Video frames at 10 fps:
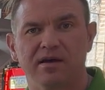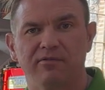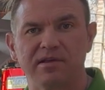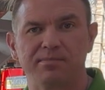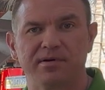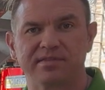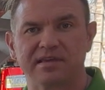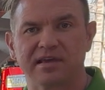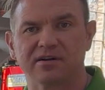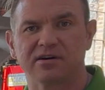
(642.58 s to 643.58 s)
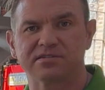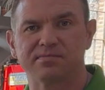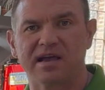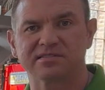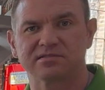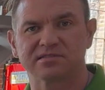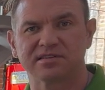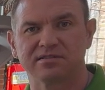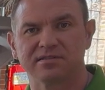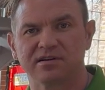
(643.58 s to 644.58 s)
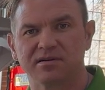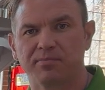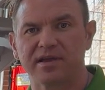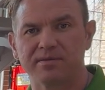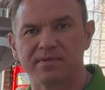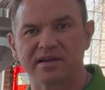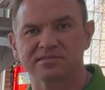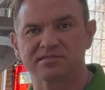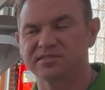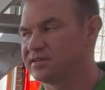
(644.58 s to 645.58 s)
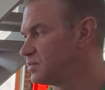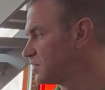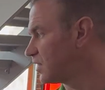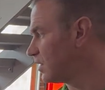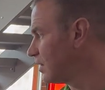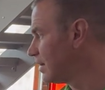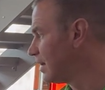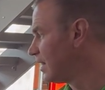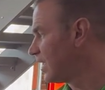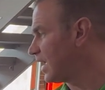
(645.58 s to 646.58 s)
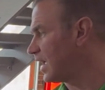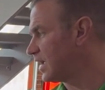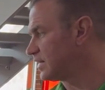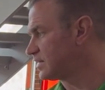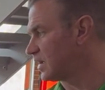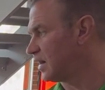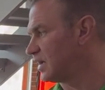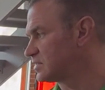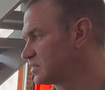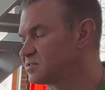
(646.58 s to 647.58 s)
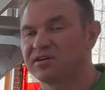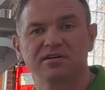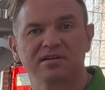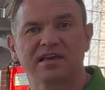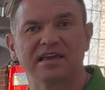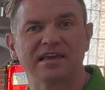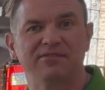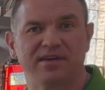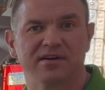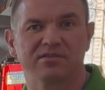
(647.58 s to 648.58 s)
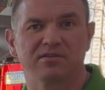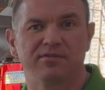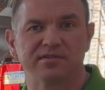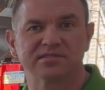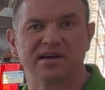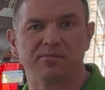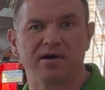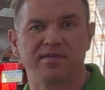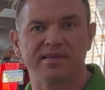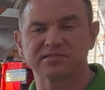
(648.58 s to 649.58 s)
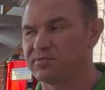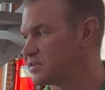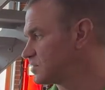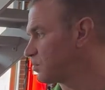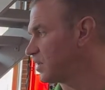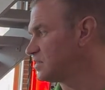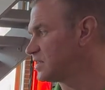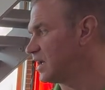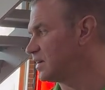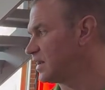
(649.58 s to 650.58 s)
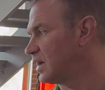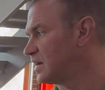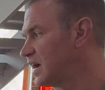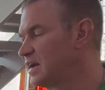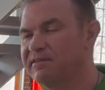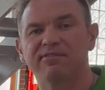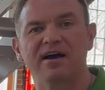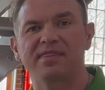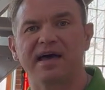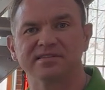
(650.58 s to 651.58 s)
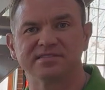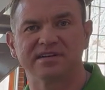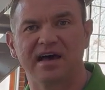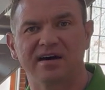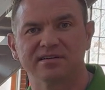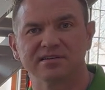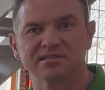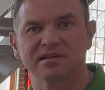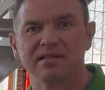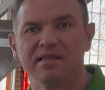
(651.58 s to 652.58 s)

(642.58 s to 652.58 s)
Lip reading: rebuilt the clutch master cylinder, the brake master cylinder, and it's a turnkey vehicle for someone. This one is priced at $95,000.